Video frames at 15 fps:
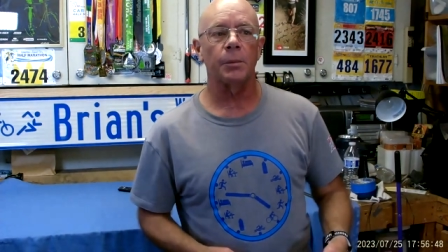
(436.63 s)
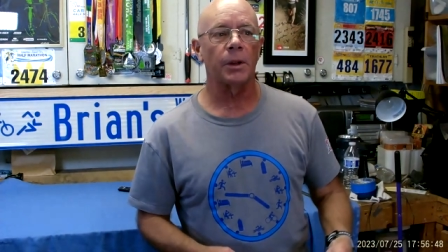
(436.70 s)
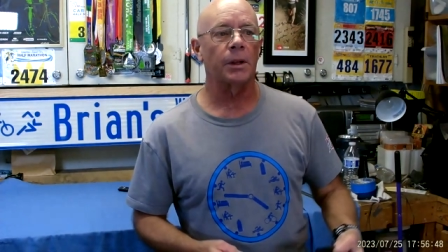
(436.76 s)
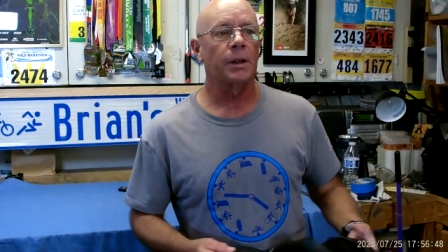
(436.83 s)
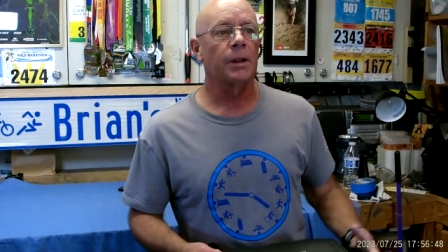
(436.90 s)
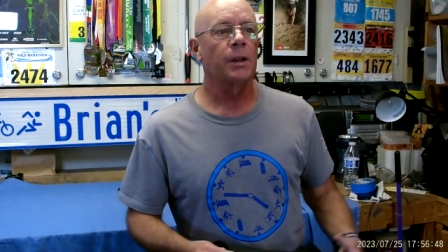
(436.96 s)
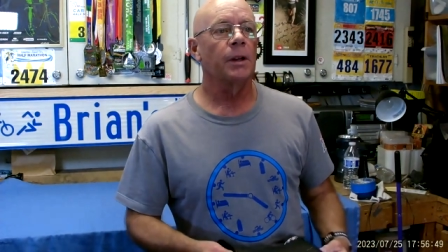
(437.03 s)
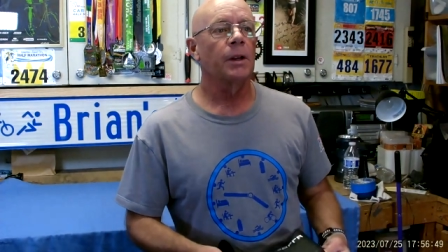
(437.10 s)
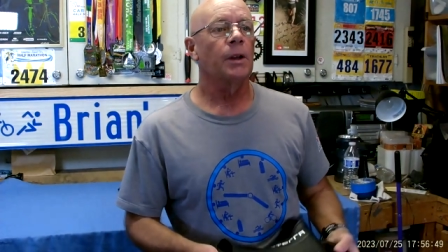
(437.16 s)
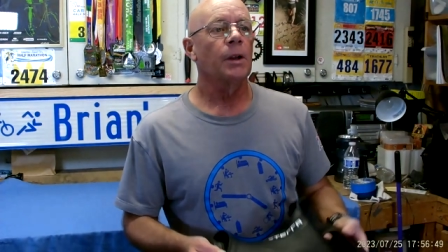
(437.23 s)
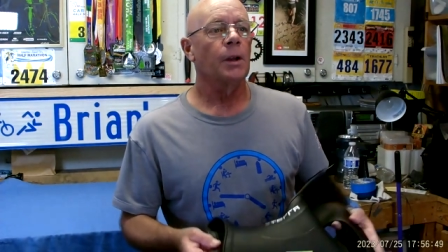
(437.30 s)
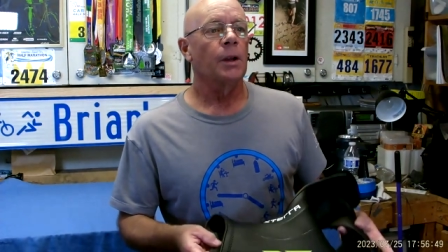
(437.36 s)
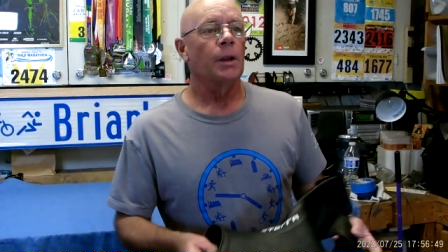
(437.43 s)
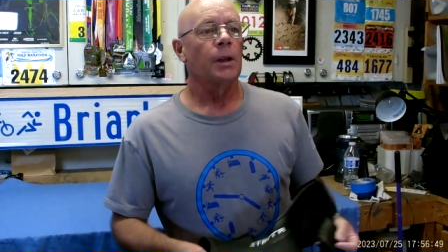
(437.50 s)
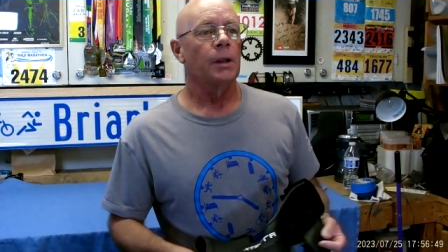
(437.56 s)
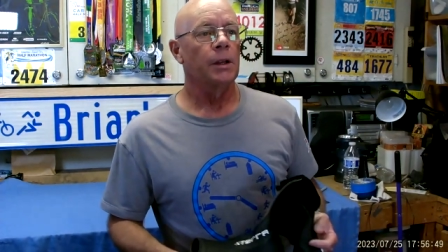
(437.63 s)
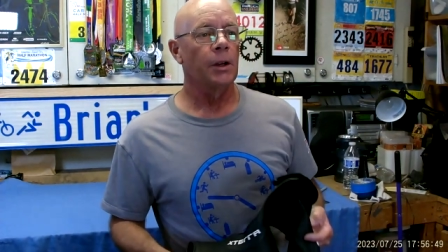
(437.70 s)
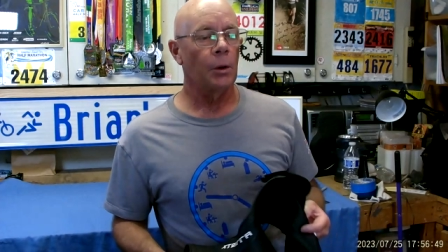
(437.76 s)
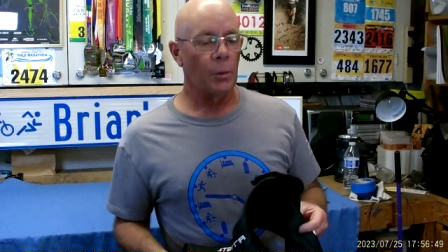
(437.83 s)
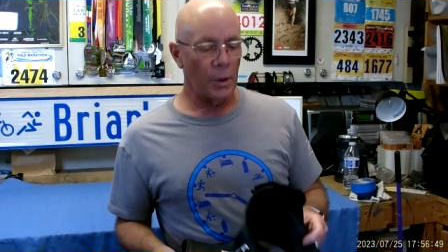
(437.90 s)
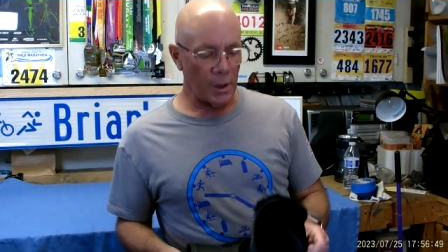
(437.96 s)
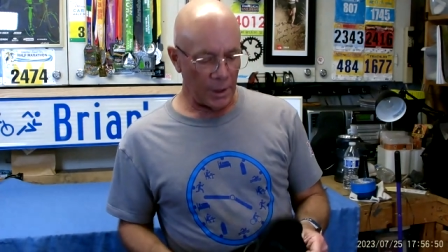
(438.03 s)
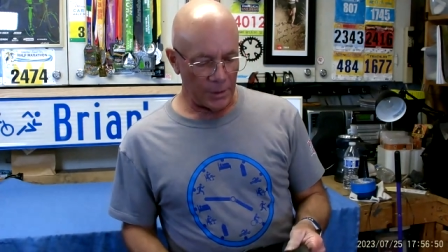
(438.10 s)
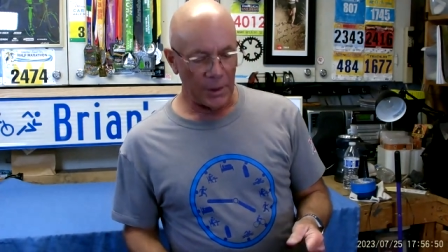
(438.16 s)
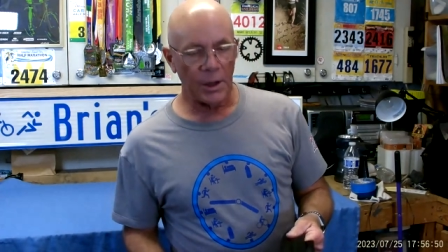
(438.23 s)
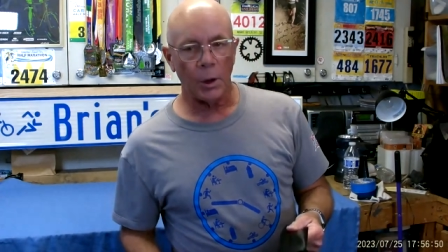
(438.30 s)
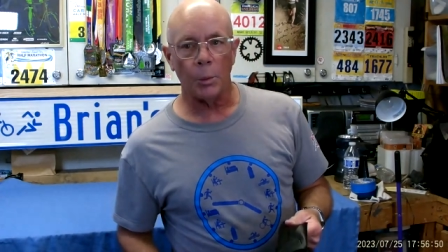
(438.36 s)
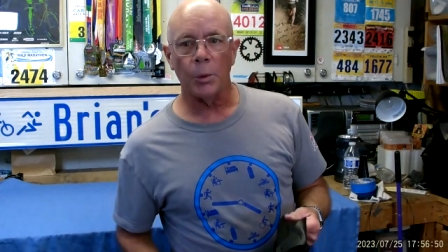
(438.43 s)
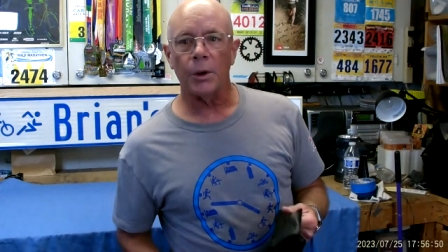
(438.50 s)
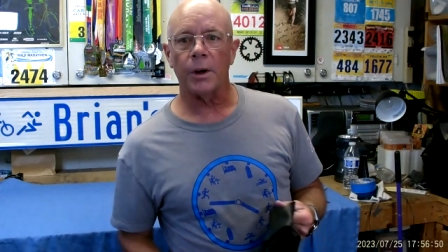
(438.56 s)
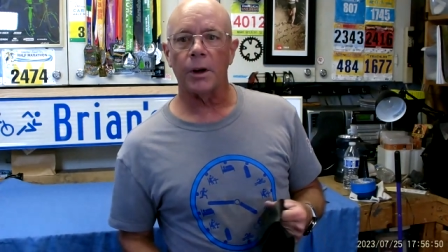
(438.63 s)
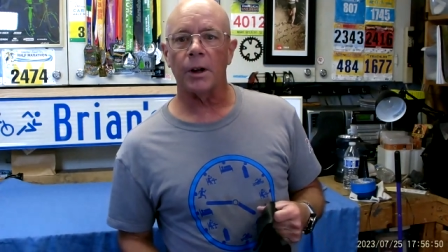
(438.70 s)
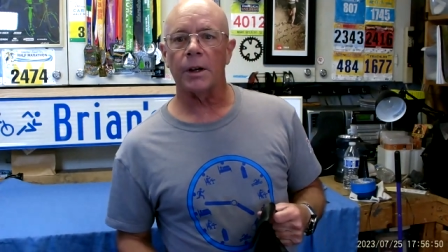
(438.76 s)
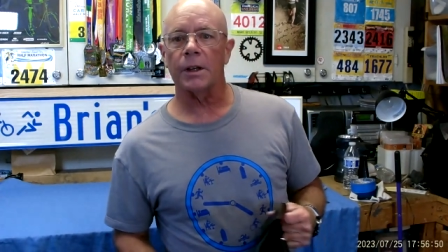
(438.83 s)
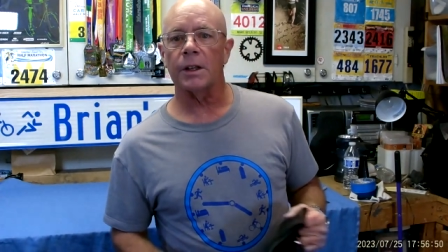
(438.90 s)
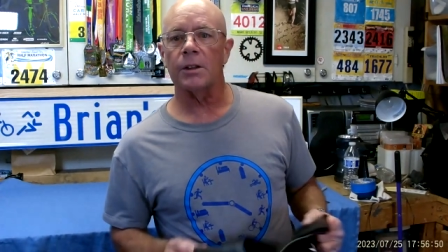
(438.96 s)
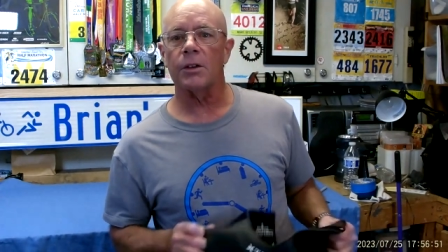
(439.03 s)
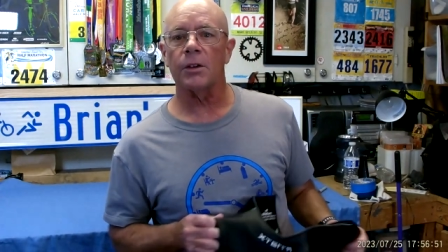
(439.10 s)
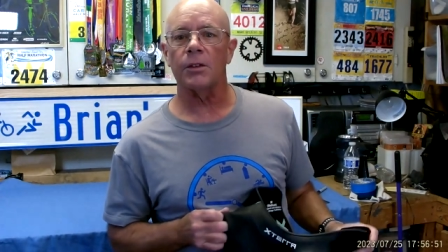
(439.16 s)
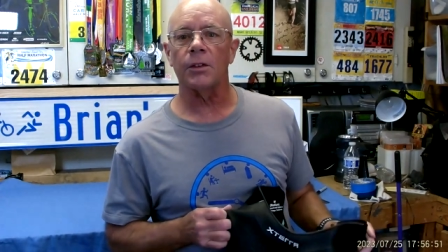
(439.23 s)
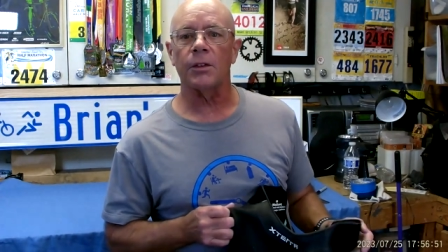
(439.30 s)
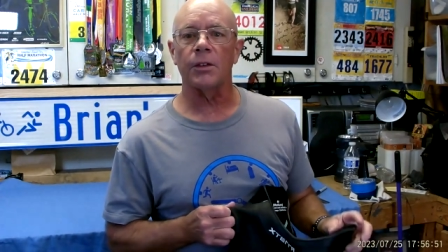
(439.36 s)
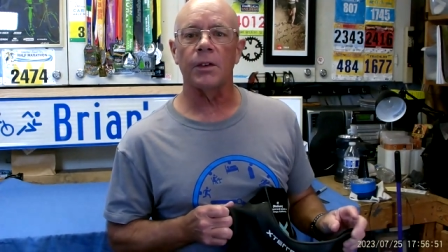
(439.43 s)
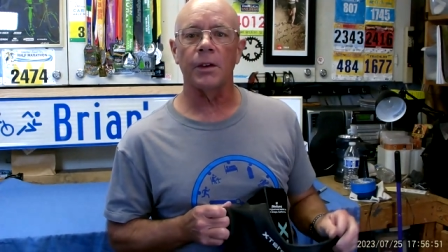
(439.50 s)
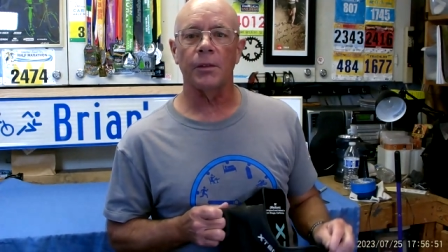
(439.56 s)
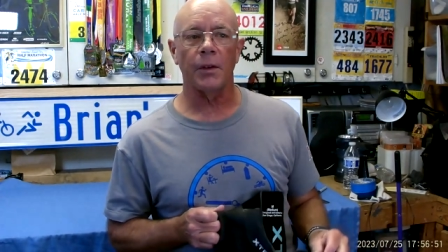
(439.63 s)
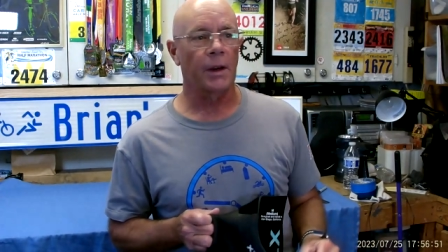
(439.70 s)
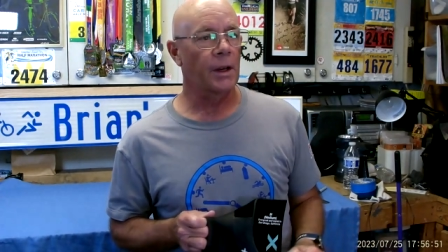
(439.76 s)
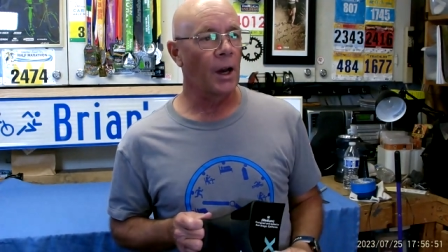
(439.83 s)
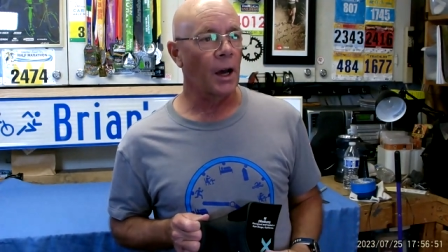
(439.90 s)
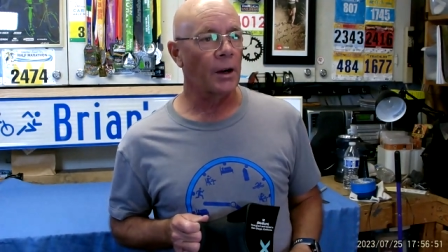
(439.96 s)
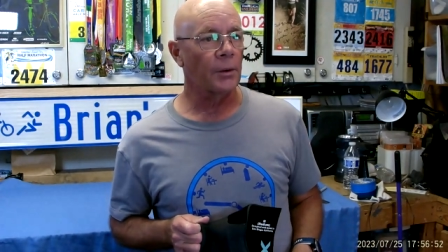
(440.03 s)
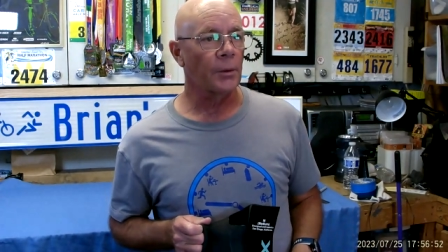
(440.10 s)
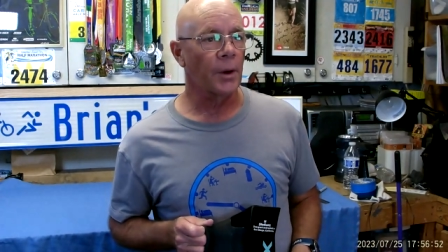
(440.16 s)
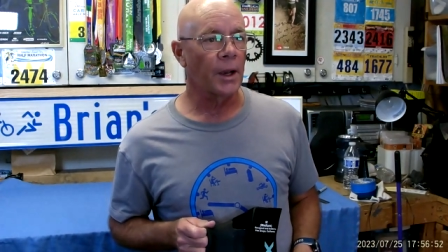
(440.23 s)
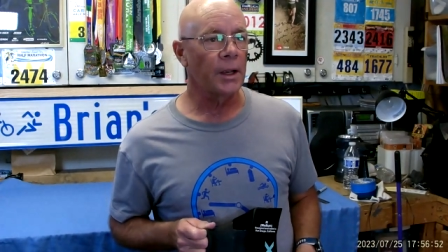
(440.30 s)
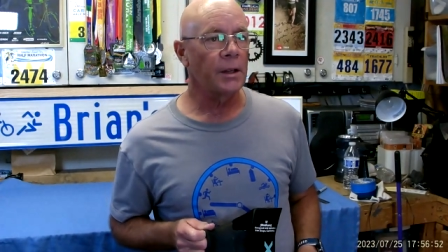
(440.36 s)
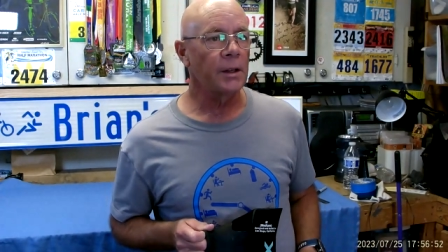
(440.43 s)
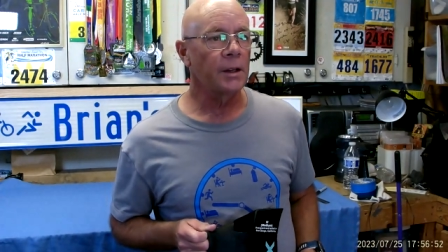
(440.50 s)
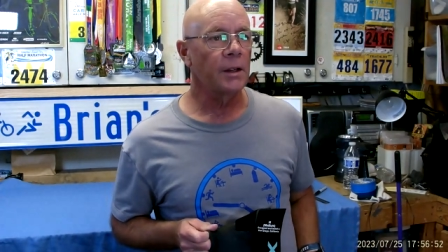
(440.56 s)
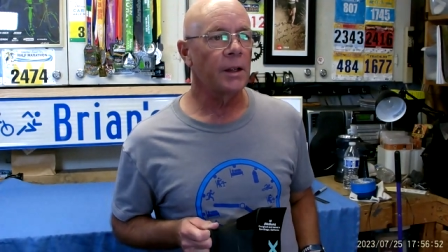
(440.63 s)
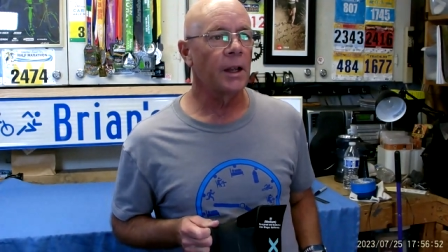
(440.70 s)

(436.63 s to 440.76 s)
But you know what? I think I'll put it on again just to see if I got it right.